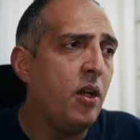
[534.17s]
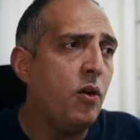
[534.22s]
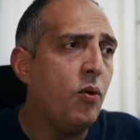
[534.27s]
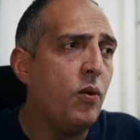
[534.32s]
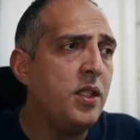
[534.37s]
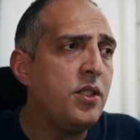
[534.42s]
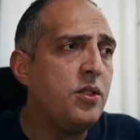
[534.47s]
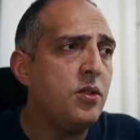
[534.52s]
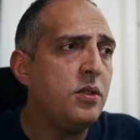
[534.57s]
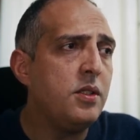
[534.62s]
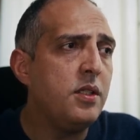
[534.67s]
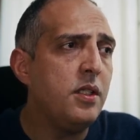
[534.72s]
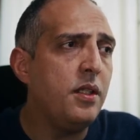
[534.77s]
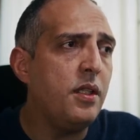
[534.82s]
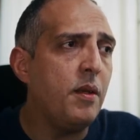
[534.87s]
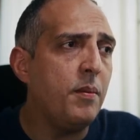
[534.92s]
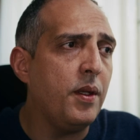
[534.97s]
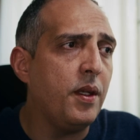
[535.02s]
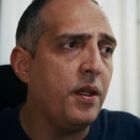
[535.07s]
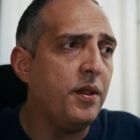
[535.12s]
Once you see
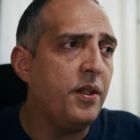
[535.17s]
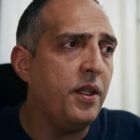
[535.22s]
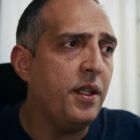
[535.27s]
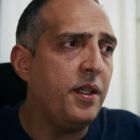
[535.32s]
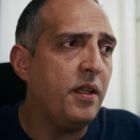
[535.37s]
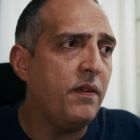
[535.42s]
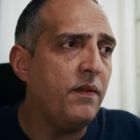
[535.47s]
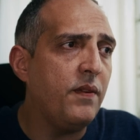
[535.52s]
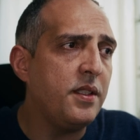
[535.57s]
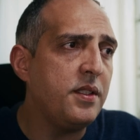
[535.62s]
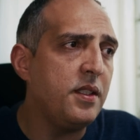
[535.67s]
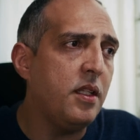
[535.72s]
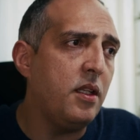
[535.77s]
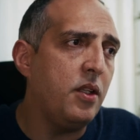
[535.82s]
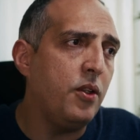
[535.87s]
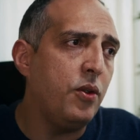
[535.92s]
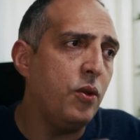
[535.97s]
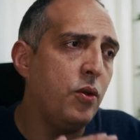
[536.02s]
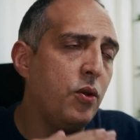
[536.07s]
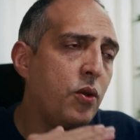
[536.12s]
the penetrating vessel,
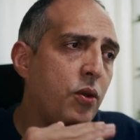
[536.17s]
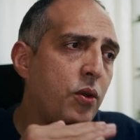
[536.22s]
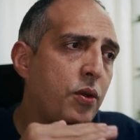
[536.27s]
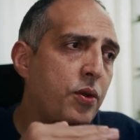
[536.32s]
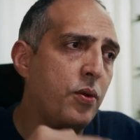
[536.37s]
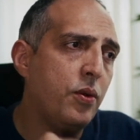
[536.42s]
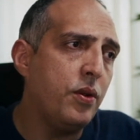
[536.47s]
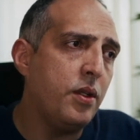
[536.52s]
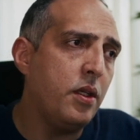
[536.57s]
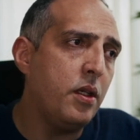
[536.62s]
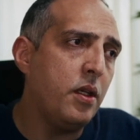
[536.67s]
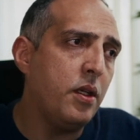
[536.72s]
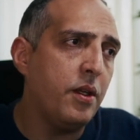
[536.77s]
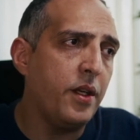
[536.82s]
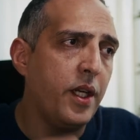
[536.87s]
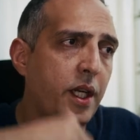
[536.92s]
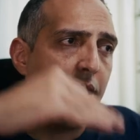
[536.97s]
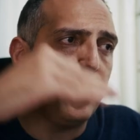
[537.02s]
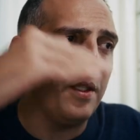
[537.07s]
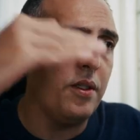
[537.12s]
you go to the
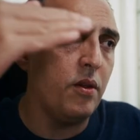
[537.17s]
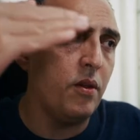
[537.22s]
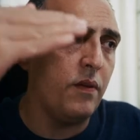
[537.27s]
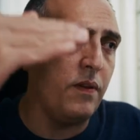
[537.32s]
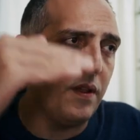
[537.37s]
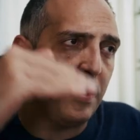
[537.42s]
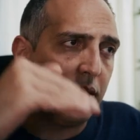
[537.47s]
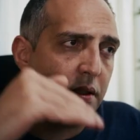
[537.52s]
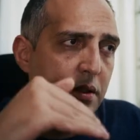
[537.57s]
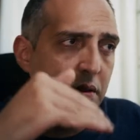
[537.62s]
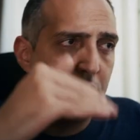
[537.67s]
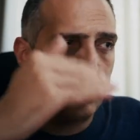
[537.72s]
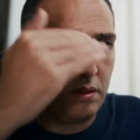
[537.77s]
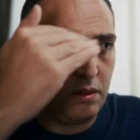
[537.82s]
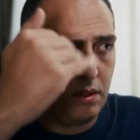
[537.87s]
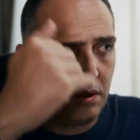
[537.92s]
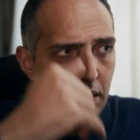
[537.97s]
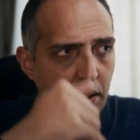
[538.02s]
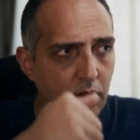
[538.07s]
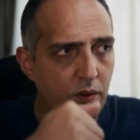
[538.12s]
right of this.
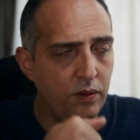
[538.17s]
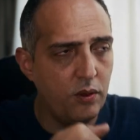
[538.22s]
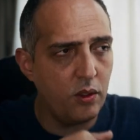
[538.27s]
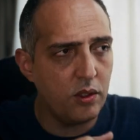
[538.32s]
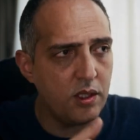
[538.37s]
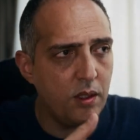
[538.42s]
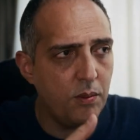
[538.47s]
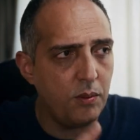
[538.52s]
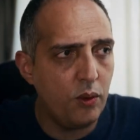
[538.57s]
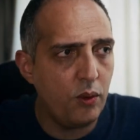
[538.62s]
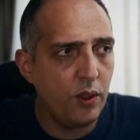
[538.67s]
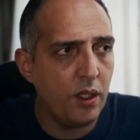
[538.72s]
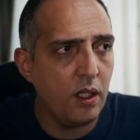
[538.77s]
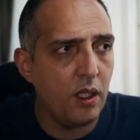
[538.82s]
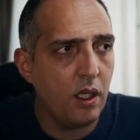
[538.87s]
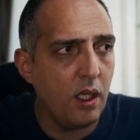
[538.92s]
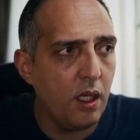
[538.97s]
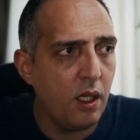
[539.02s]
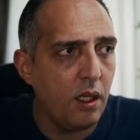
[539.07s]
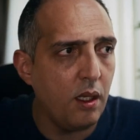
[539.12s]
Of course, I'm
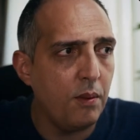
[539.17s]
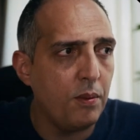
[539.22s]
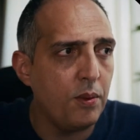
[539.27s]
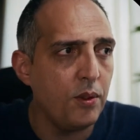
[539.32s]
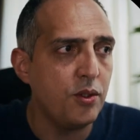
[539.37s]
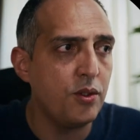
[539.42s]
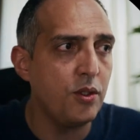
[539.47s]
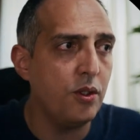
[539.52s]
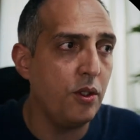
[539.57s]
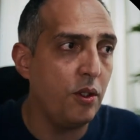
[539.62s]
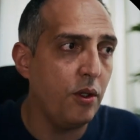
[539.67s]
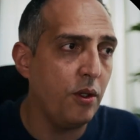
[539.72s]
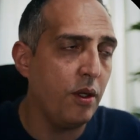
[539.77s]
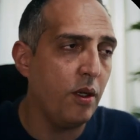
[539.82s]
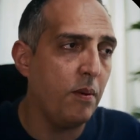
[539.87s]
doing posterior